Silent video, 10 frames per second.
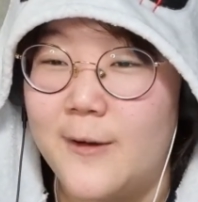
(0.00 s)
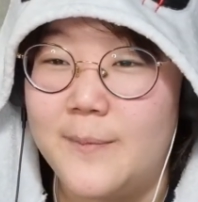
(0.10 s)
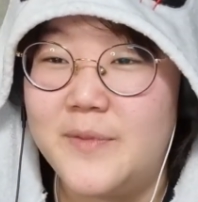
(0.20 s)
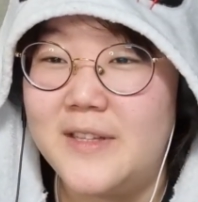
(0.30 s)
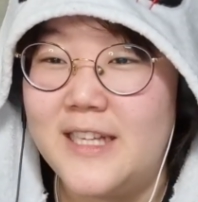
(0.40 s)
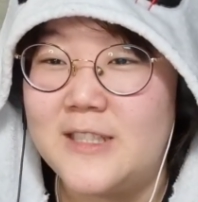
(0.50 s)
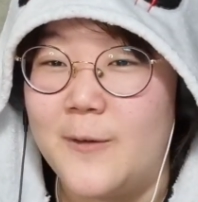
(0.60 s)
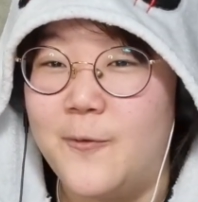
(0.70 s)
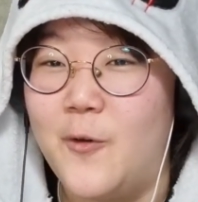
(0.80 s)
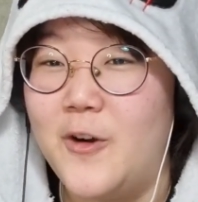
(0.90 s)
a, he's like, that's well,
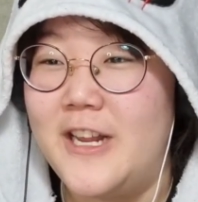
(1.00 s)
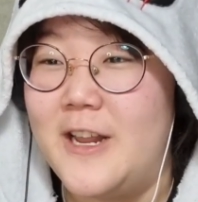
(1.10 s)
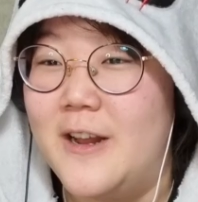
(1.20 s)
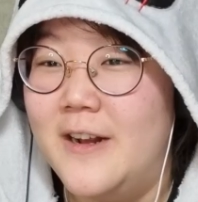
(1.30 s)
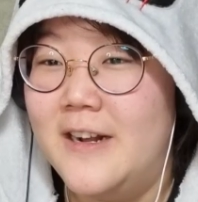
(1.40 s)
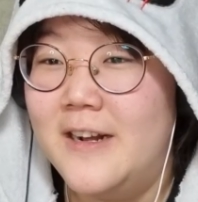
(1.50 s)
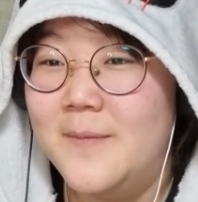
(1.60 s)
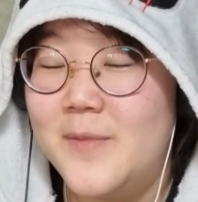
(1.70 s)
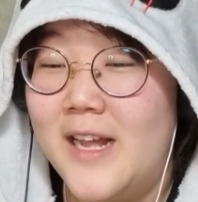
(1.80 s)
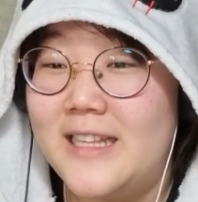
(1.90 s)
yeah, forty, he'd be knocking people
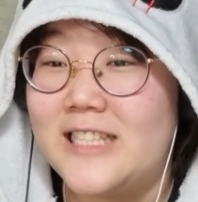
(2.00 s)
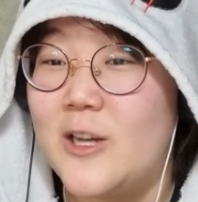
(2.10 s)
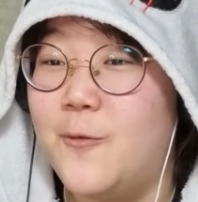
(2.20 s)
out. He'd be putting